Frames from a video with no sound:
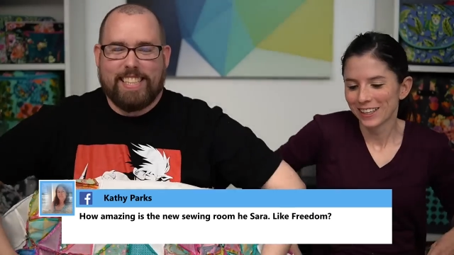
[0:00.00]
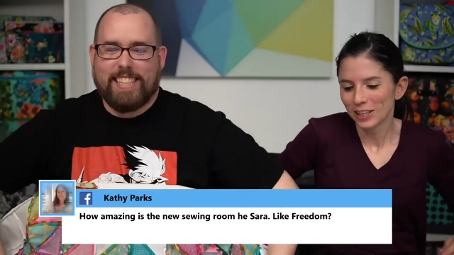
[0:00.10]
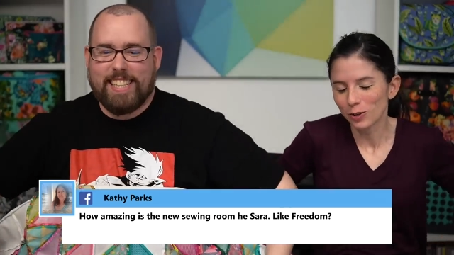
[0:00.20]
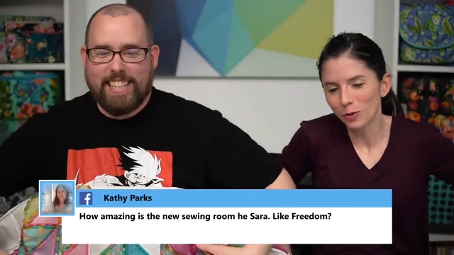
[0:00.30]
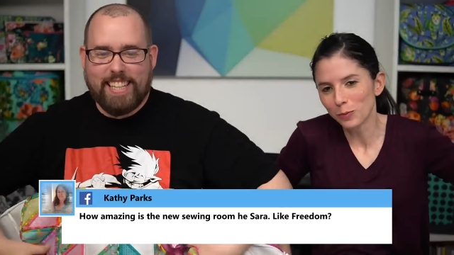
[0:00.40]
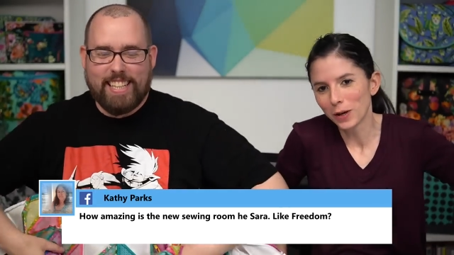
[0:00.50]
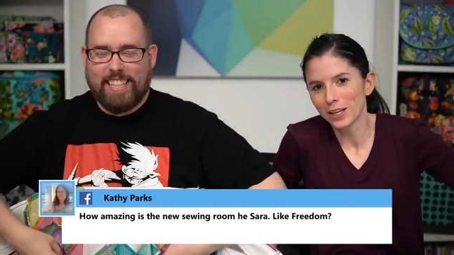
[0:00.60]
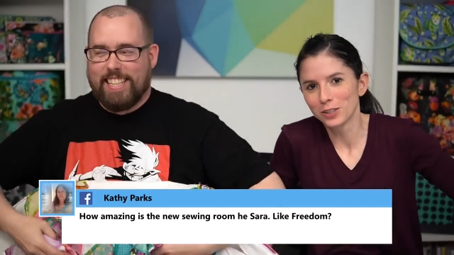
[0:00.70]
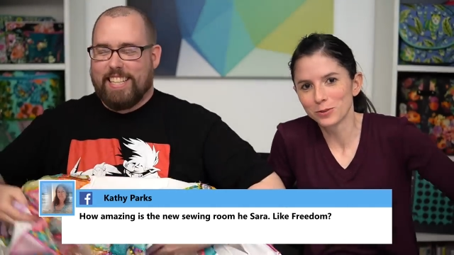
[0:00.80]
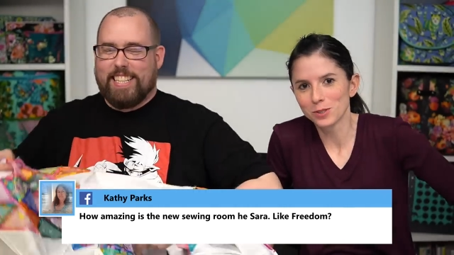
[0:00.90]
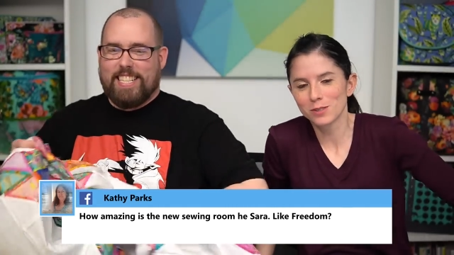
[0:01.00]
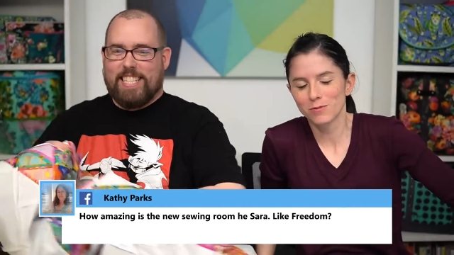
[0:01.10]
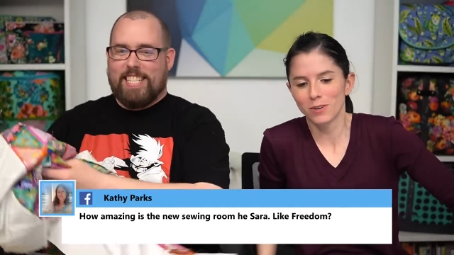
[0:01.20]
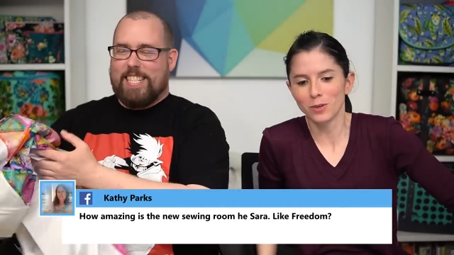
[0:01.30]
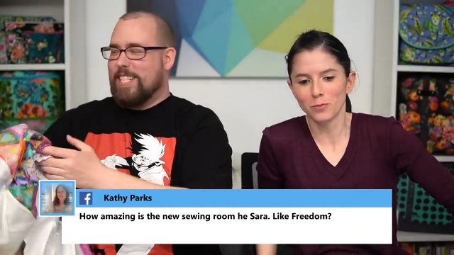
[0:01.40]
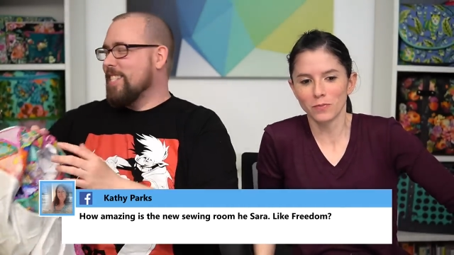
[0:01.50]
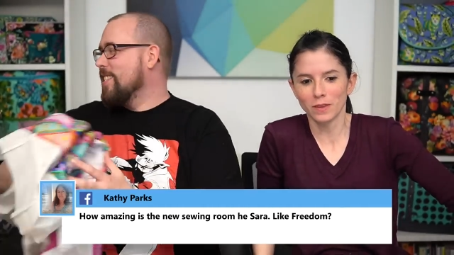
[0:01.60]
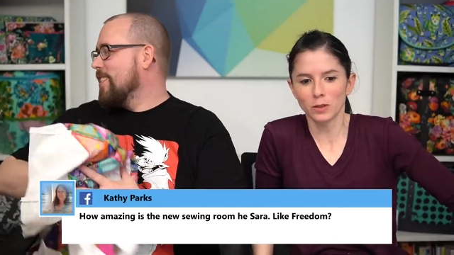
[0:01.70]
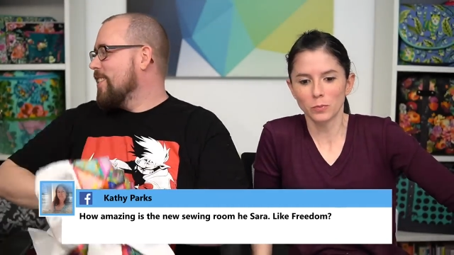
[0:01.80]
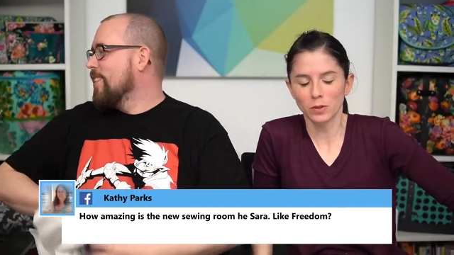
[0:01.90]
Speaker 1: The quilt pattern was
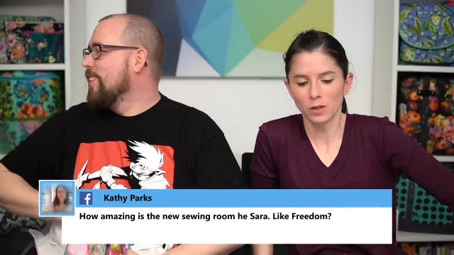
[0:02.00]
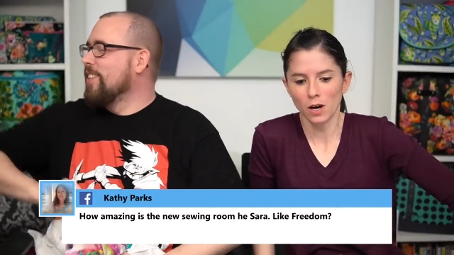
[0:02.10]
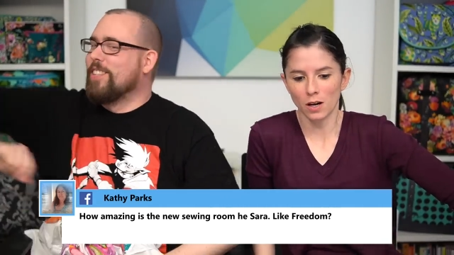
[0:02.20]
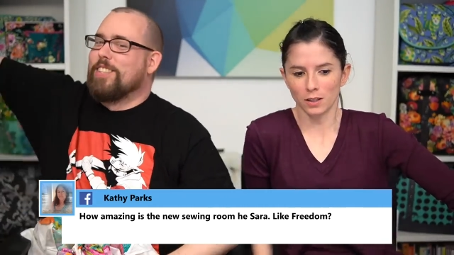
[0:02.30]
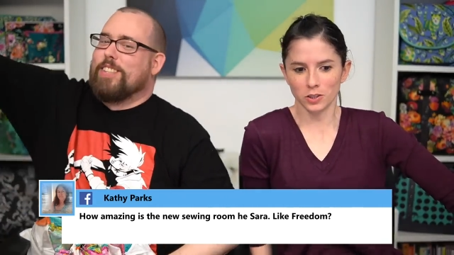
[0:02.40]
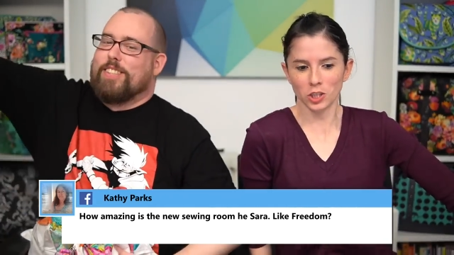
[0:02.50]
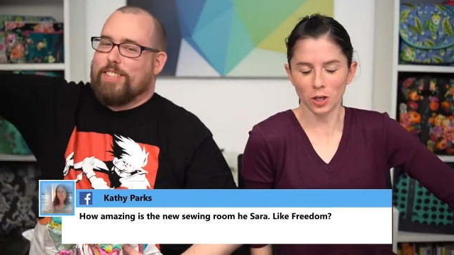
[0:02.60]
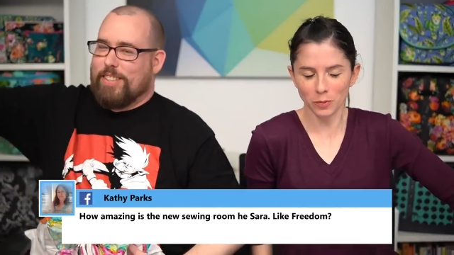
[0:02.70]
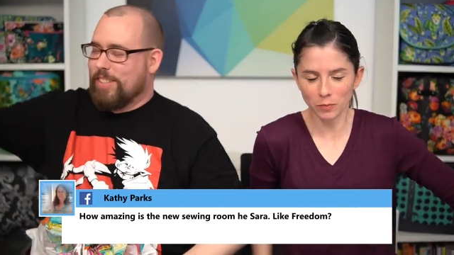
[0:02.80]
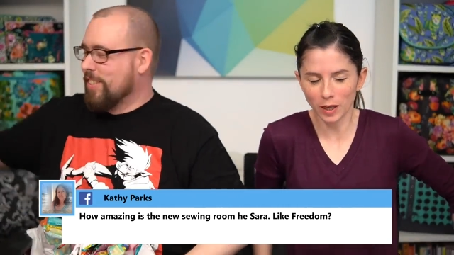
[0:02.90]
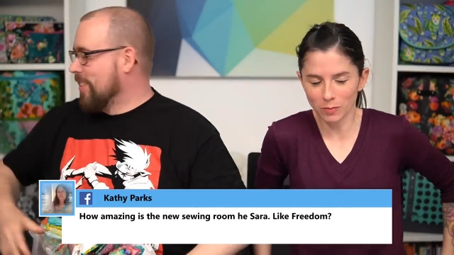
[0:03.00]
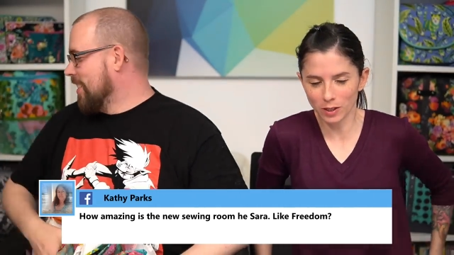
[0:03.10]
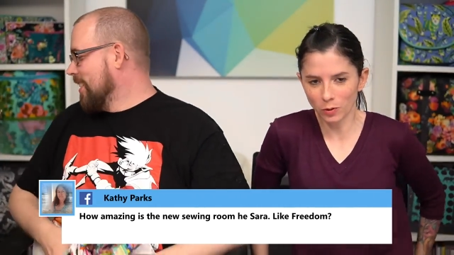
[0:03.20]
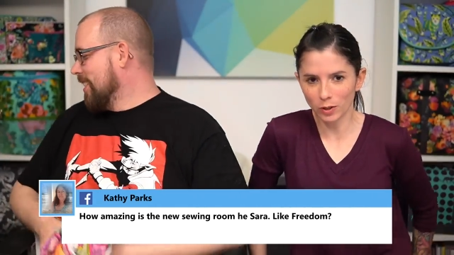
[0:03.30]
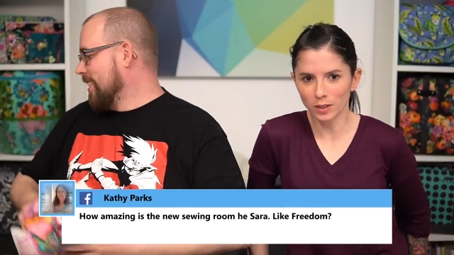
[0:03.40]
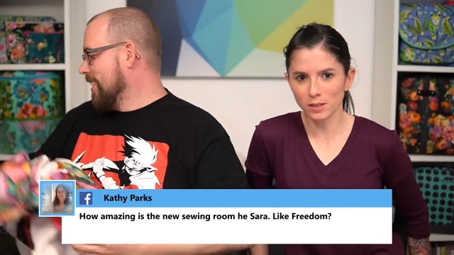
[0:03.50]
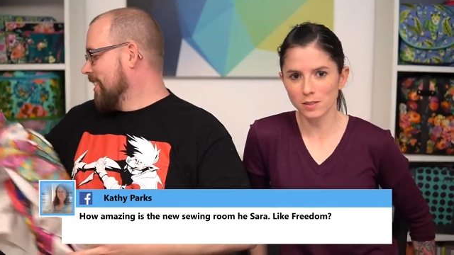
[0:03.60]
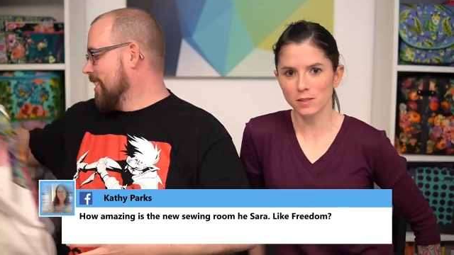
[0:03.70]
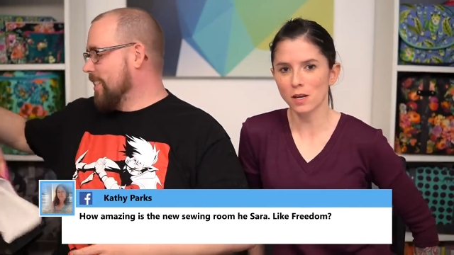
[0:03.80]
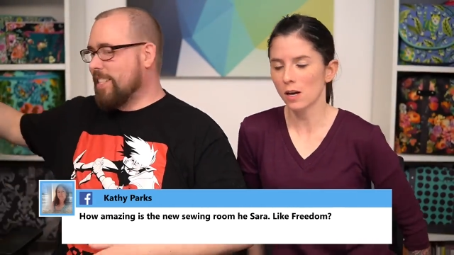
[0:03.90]
from the book called Charming Baby
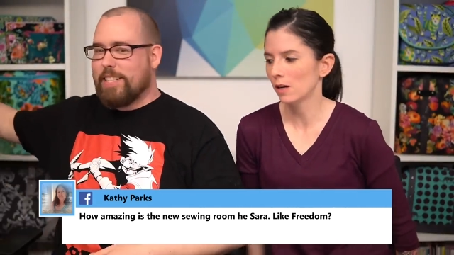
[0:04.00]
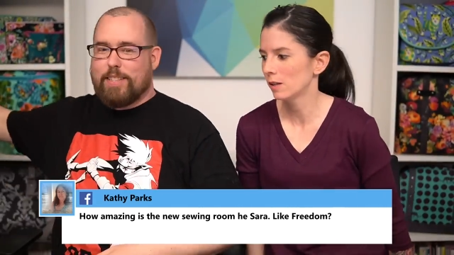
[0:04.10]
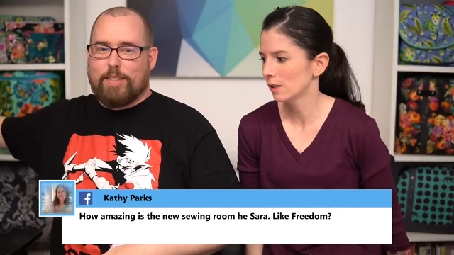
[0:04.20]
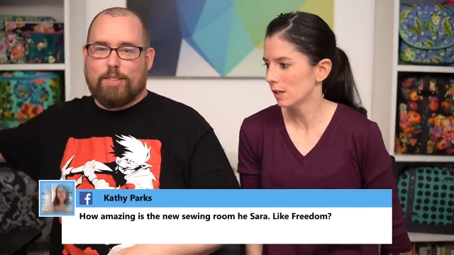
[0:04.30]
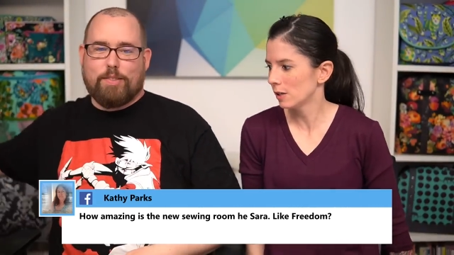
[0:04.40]
Quilts. It's all